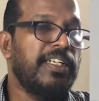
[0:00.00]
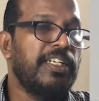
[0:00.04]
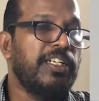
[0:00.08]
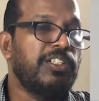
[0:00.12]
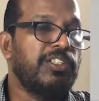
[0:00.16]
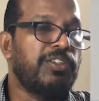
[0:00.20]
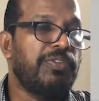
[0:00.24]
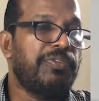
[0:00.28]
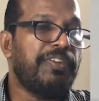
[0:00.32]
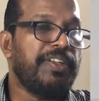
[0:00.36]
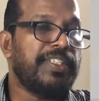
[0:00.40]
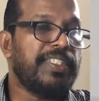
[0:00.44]

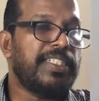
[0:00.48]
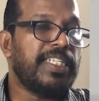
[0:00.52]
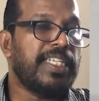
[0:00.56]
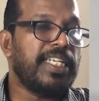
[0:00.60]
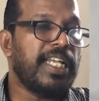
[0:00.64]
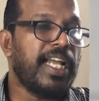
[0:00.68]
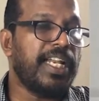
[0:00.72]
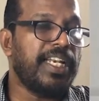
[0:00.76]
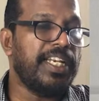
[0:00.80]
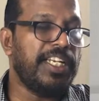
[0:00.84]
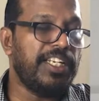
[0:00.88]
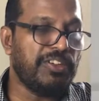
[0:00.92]
So first
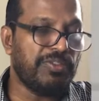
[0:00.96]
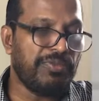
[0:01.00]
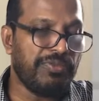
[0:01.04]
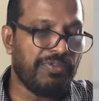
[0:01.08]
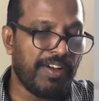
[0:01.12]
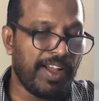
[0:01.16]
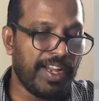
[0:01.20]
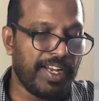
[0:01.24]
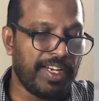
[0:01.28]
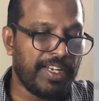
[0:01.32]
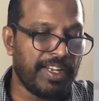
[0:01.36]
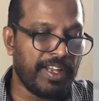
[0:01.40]
thing I need to
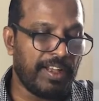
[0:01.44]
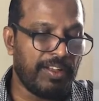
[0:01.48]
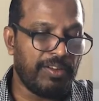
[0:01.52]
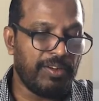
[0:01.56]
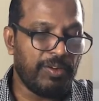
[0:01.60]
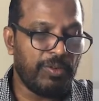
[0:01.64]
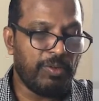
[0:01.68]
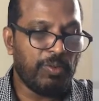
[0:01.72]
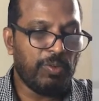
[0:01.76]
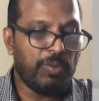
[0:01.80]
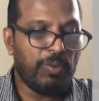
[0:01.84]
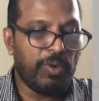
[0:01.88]
find out
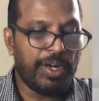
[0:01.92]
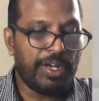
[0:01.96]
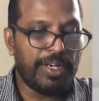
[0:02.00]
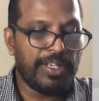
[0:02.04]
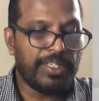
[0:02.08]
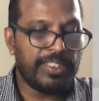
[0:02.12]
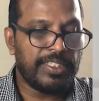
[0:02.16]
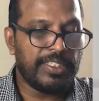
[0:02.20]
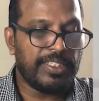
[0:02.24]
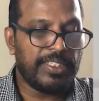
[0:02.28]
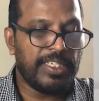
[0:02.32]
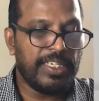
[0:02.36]
what
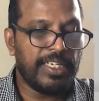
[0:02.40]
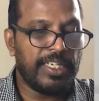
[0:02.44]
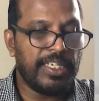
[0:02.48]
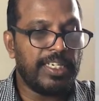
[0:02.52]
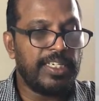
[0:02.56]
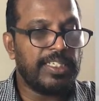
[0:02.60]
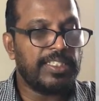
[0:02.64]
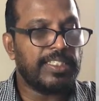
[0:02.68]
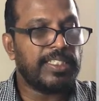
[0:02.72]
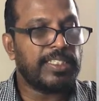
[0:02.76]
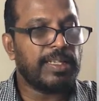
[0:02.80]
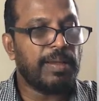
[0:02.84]
is
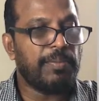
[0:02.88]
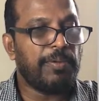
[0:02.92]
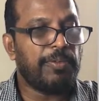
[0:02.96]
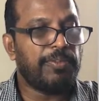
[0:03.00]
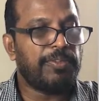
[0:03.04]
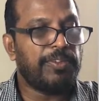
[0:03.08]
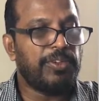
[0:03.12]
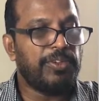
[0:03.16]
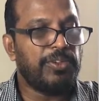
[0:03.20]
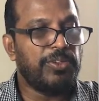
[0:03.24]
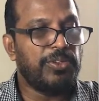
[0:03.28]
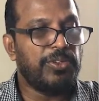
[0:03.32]
the sum of
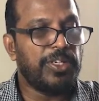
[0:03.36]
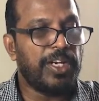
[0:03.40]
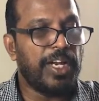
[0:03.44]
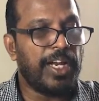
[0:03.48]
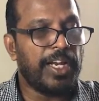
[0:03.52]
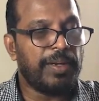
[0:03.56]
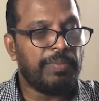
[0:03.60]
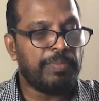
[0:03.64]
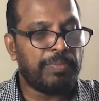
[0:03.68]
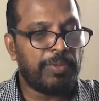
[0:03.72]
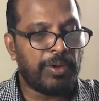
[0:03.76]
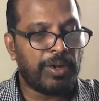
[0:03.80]
the root
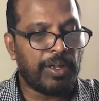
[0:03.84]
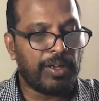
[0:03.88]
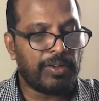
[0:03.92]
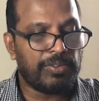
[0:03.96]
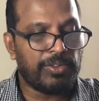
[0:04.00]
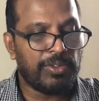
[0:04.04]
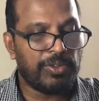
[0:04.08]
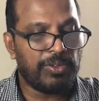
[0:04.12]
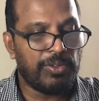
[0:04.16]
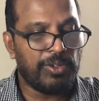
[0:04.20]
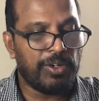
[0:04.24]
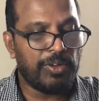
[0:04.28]
and product of
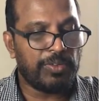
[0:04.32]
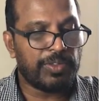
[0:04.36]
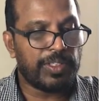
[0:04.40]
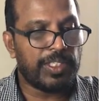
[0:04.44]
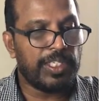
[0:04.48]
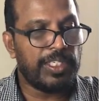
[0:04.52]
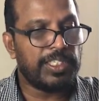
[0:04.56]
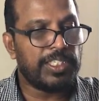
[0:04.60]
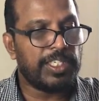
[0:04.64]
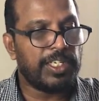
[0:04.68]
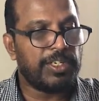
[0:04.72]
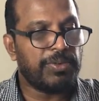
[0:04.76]
the root of
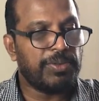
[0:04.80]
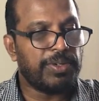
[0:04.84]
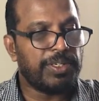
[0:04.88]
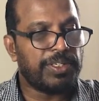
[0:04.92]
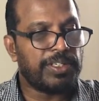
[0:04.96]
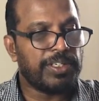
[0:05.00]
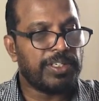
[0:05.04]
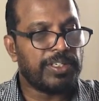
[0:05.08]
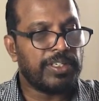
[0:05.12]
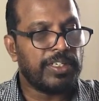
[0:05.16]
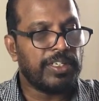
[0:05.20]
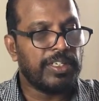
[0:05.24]
this
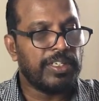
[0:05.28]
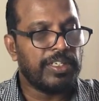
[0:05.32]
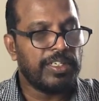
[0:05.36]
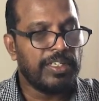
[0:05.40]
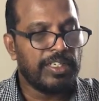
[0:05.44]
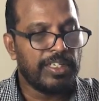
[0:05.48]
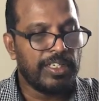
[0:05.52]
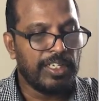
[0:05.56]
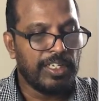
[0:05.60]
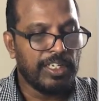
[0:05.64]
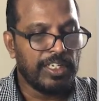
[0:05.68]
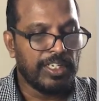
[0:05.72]
equation.
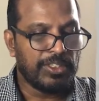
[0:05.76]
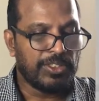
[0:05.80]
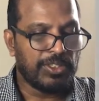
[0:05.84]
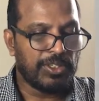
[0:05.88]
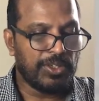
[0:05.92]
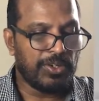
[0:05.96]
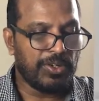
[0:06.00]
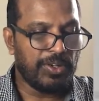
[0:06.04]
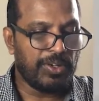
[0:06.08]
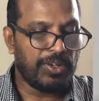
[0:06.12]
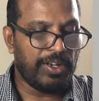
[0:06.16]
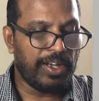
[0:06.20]

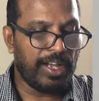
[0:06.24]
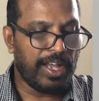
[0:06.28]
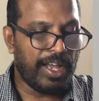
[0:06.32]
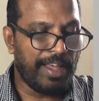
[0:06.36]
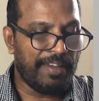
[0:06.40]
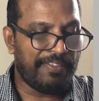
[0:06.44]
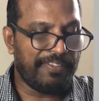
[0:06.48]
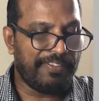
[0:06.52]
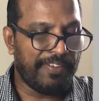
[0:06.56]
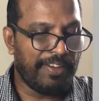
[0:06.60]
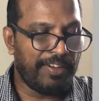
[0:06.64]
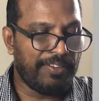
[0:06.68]
So
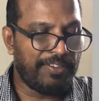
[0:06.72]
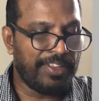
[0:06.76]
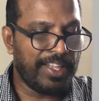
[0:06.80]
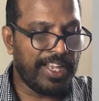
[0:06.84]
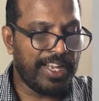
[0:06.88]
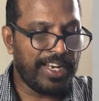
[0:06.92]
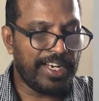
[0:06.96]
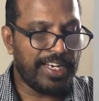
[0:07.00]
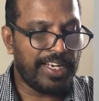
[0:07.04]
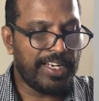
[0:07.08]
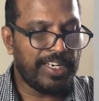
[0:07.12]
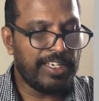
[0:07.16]
I found
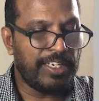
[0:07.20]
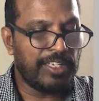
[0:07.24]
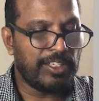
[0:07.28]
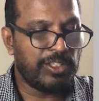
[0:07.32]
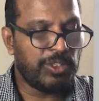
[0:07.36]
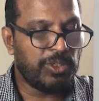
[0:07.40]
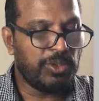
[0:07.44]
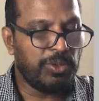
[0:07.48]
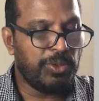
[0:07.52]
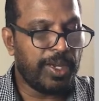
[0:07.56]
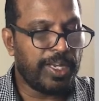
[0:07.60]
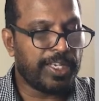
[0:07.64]
that the
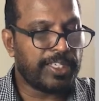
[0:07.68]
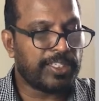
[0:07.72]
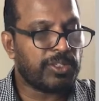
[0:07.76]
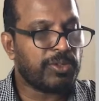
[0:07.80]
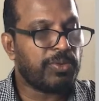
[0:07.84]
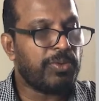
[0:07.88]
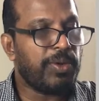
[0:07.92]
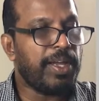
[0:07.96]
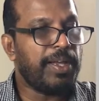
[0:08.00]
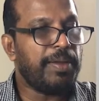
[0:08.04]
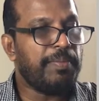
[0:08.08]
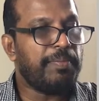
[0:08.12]
2x
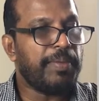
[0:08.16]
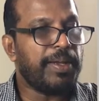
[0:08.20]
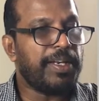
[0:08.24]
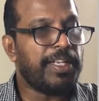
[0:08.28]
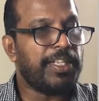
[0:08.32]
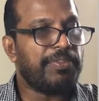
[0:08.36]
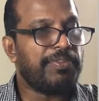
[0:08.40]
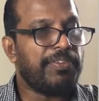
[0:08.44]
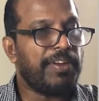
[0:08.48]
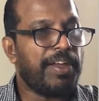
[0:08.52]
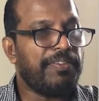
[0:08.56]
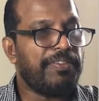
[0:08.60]
squared
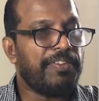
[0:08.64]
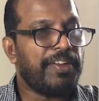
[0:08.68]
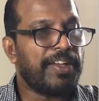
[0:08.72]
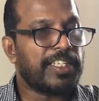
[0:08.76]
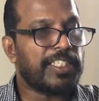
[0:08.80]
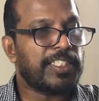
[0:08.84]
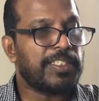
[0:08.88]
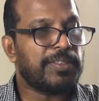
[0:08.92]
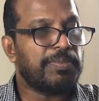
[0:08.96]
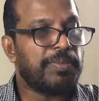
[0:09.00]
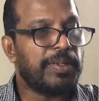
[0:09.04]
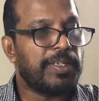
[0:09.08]
minus
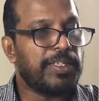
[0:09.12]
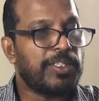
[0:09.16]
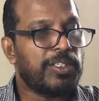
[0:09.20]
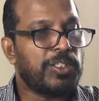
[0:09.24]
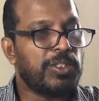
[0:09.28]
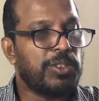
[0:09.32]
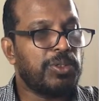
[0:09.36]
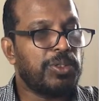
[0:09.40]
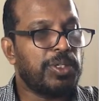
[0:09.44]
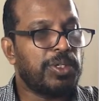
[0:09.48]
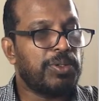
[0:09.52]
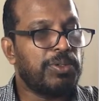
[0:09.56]
5x minus
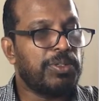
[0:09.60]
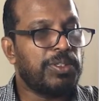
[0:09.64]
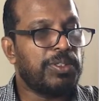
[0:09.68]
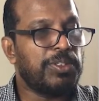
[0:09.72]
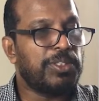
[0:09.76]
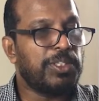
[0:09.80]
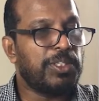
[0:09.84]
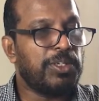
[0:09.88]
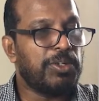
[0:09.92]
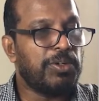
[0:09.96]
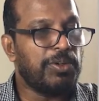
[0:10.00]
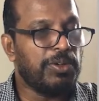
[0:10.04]
2 equals
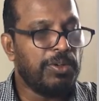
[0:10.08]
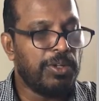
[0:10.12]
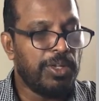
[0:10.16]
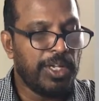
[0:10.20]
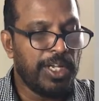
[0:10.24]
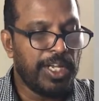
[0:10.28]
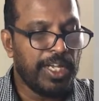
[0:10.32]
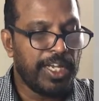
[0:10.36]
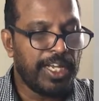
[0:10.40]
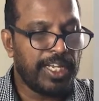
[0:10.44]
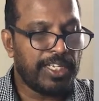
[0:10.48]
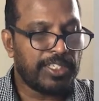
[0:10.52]
0
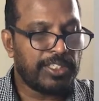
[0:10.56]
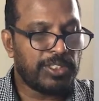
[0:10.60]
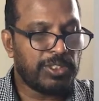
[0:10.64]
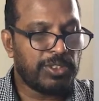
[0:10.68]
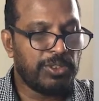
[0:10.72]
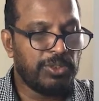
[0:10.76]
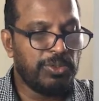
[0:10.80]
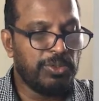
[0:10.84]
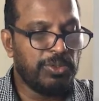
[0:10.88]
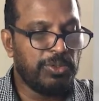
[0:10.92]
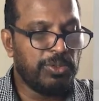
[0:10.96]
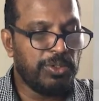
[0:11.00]
has
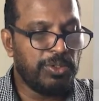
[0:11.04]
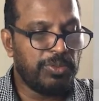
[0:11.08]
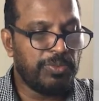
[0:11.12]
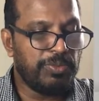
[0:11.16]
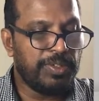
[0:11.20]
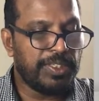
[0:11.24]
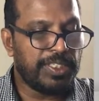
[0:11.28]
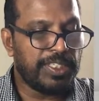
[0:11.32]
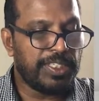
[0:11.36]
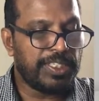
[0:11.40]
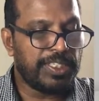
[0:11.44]
two root, which